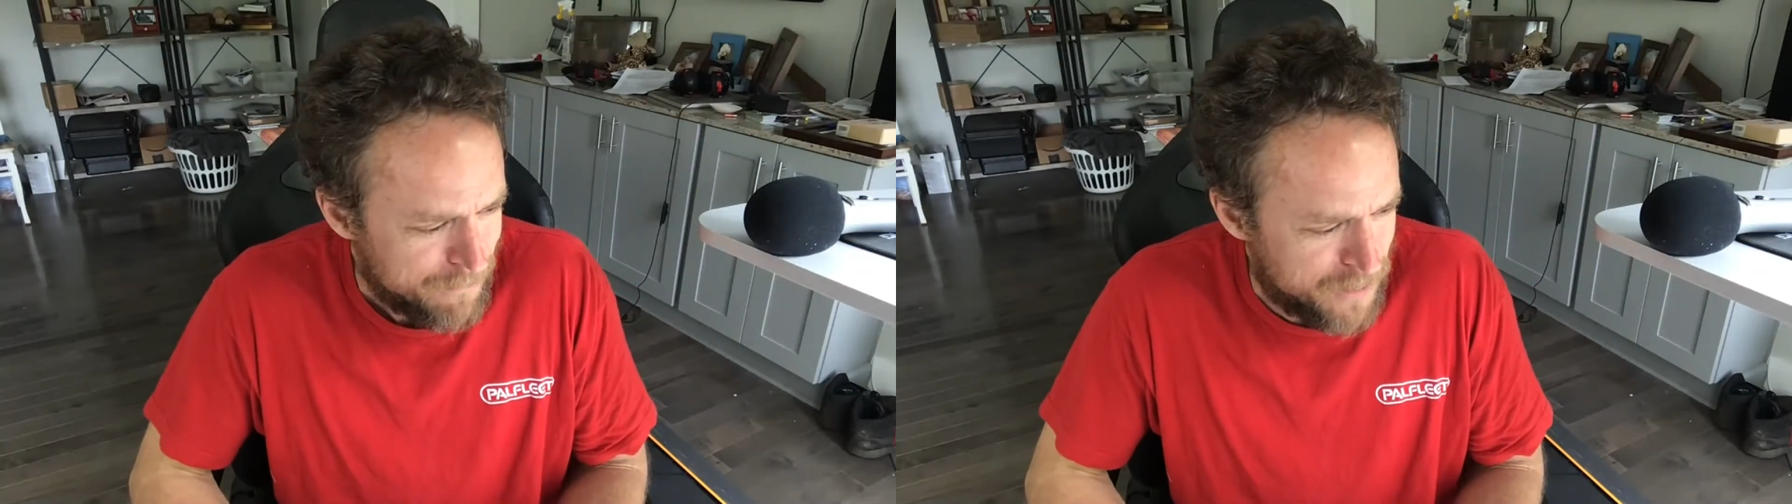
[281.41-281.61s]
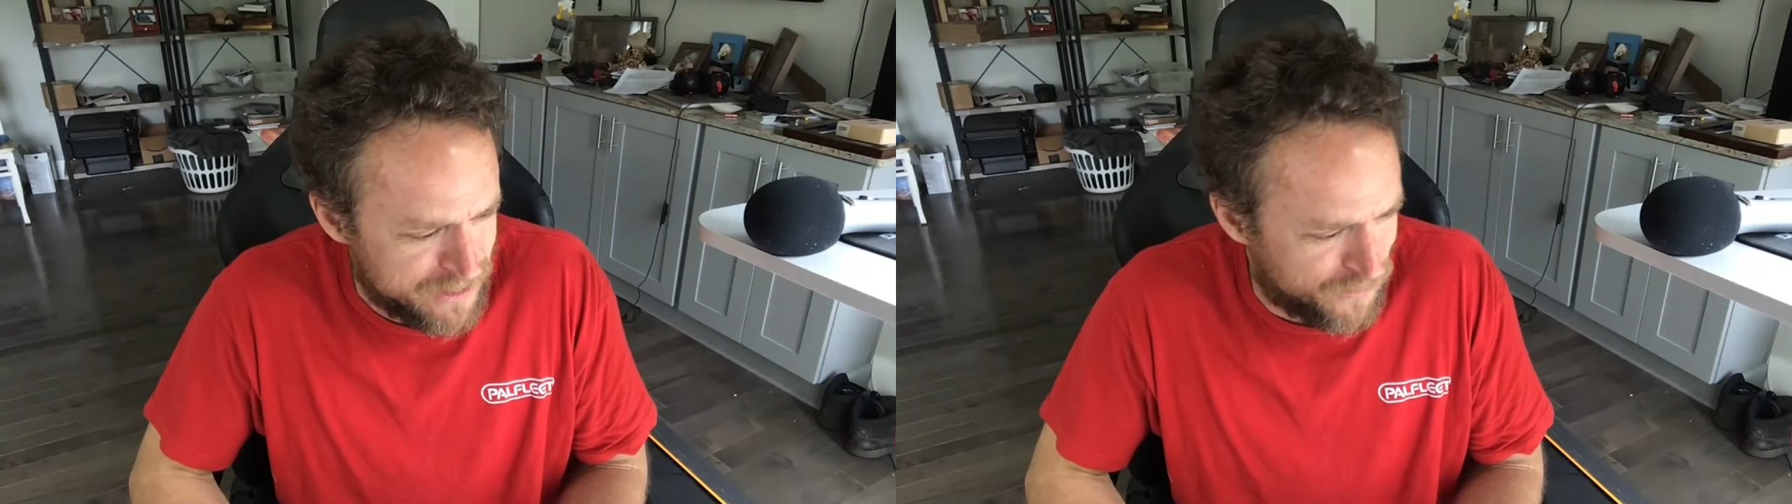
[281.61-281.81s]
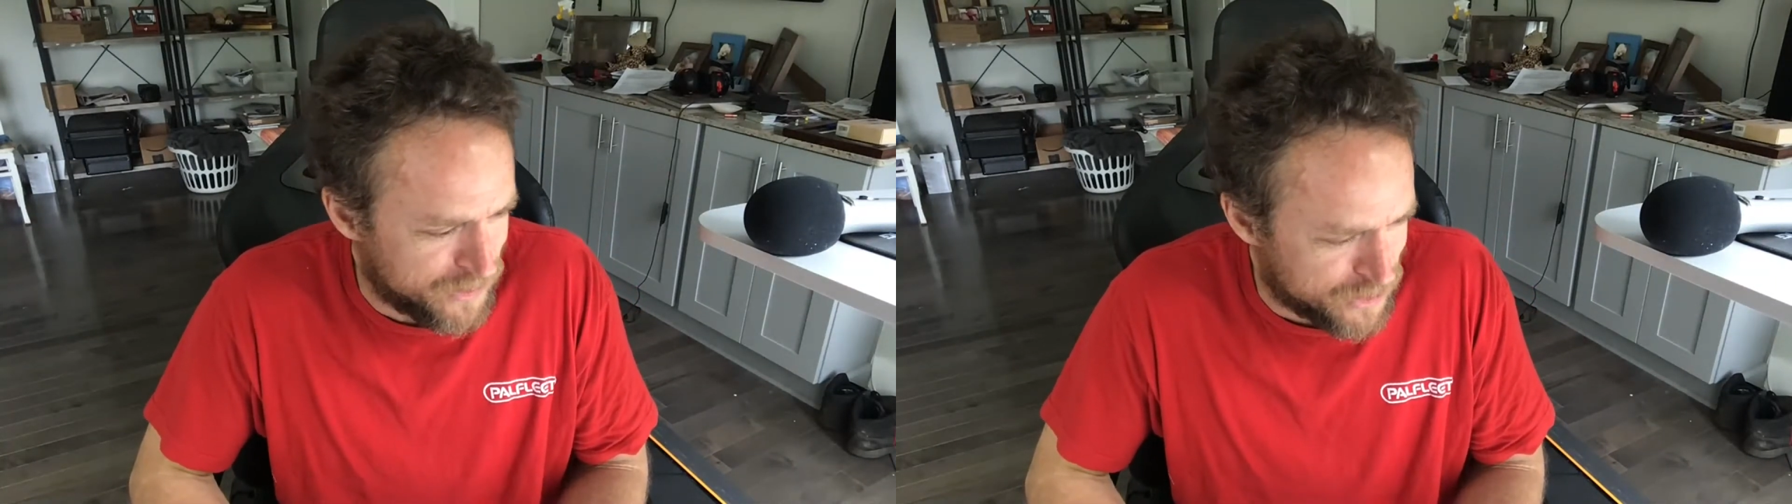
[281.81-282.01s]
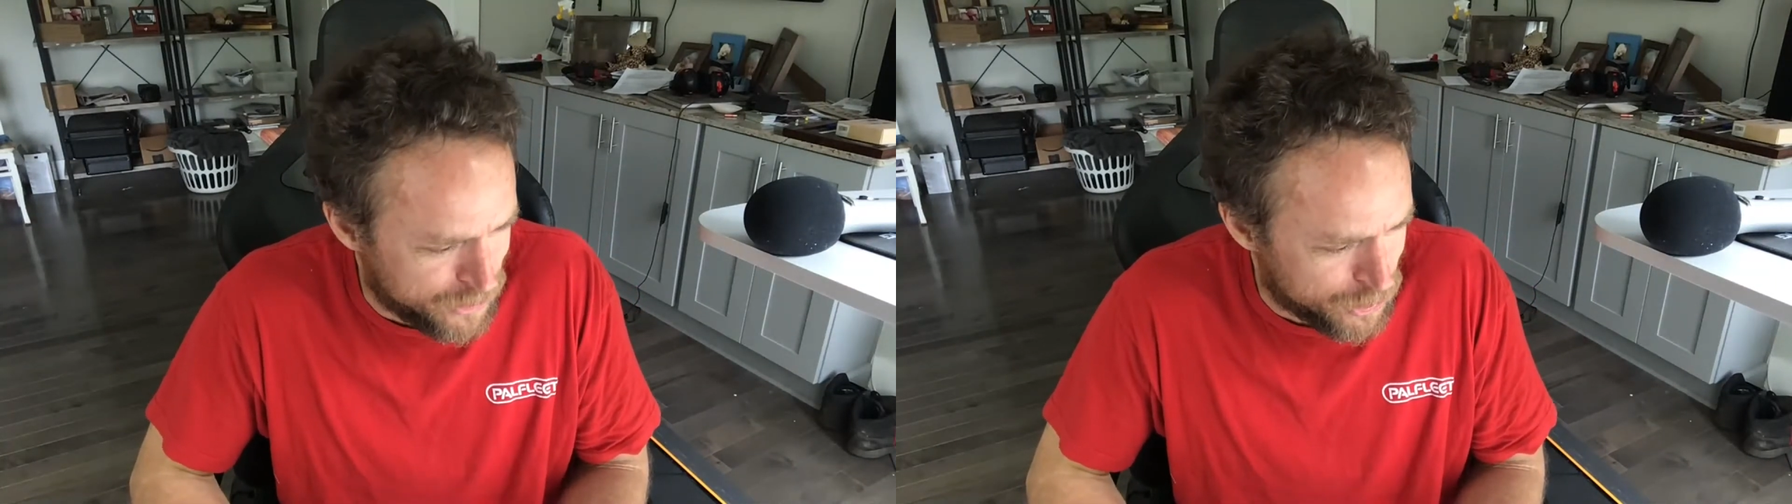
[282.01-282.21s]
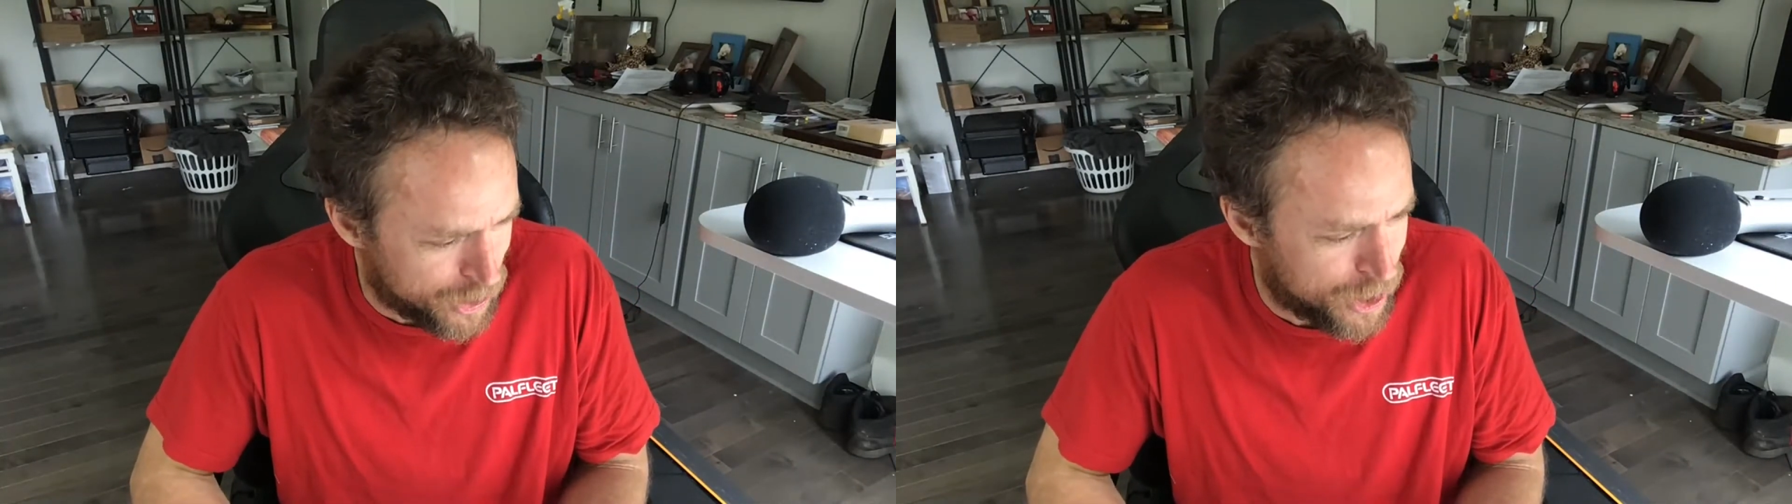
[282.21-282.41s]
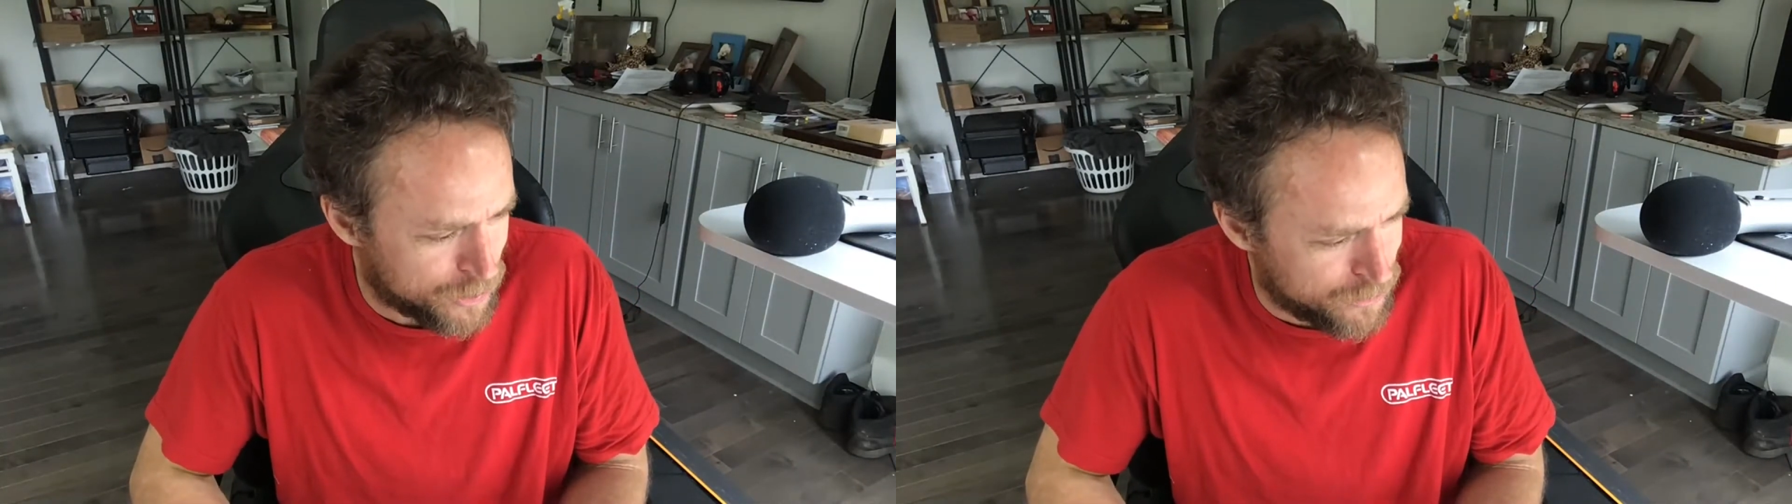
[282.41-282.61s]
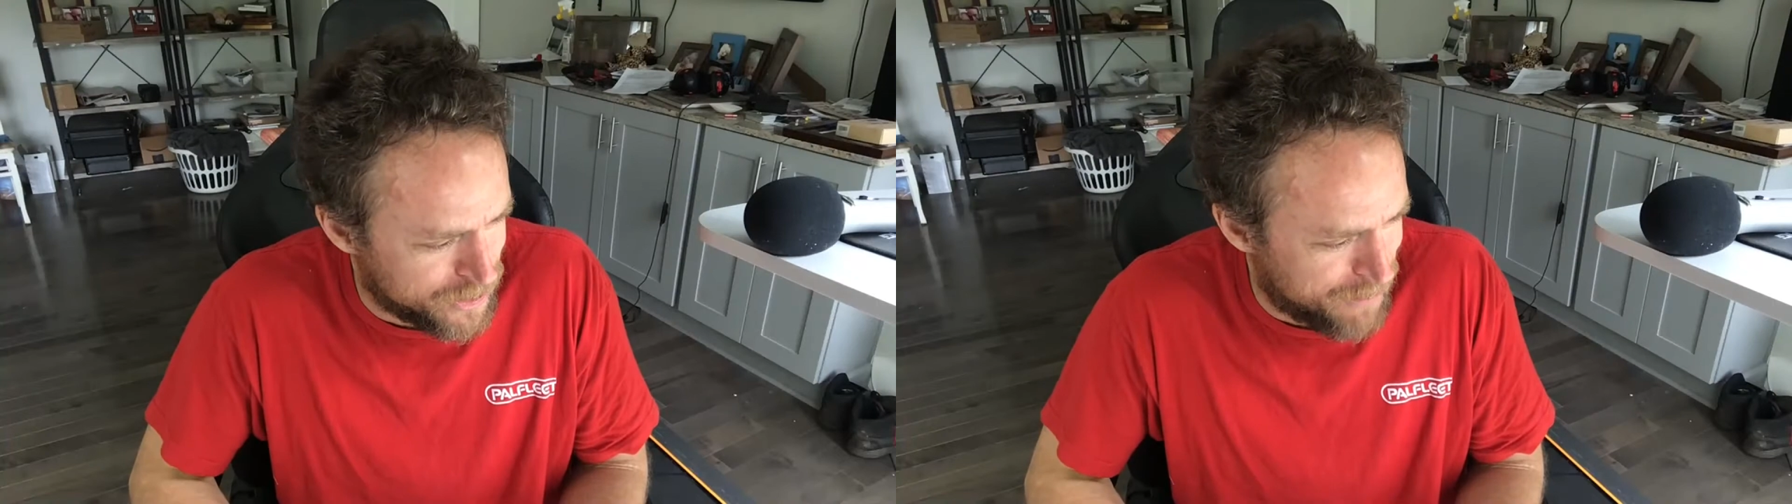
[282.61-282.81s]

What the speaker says: this feels a little awkward.